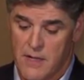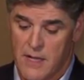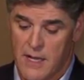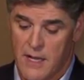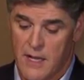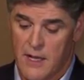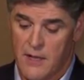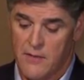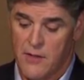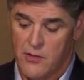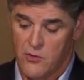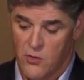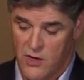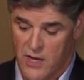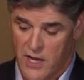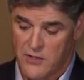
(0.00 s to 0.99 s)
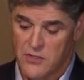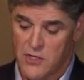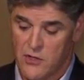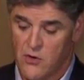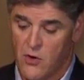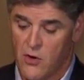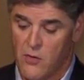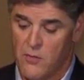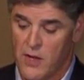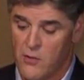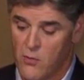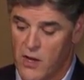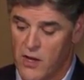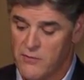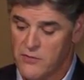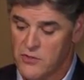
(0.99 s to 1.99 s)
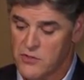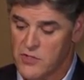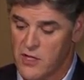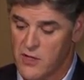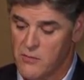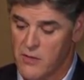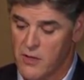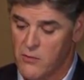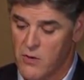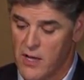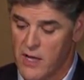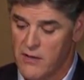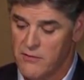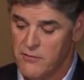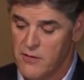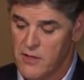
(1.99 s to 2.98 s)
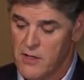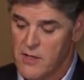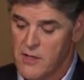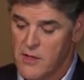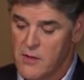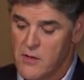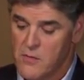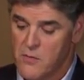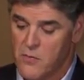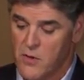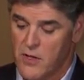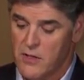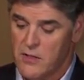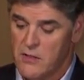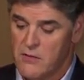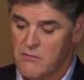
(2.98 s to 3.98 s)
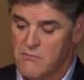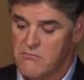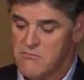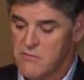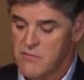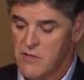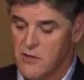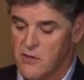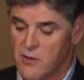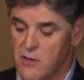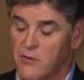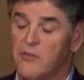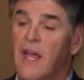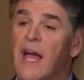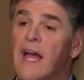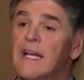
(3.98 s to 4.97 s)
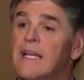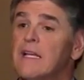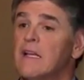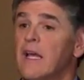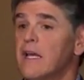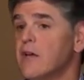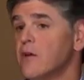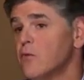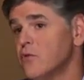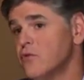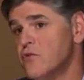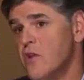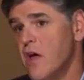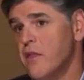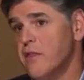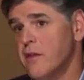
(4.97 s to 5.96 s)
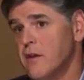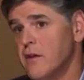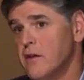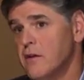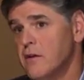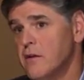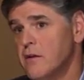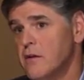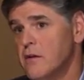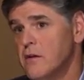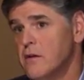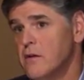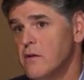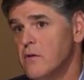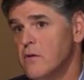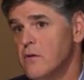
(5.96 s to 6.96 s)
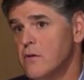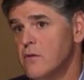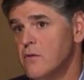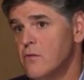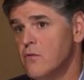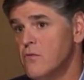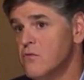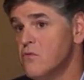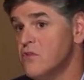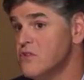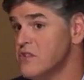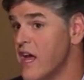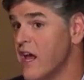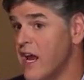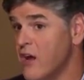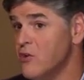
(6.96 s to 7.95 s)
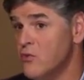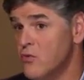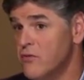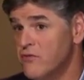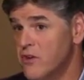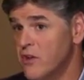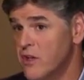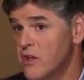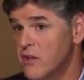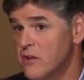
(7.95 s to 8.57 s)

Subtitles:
and that you were asking, call my wife, just tell my wife. But, you know, he was acting like it was nothing. Is that how you were feeling